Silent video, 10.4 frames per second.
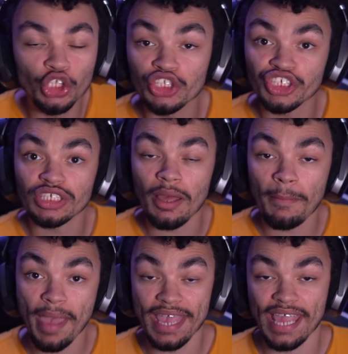doesn't
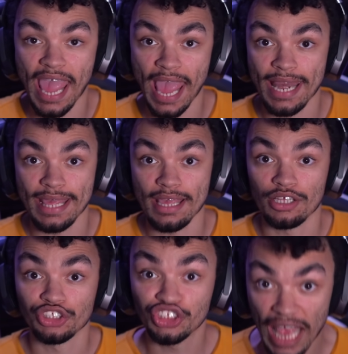make any
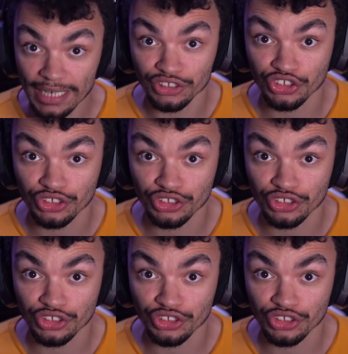sense.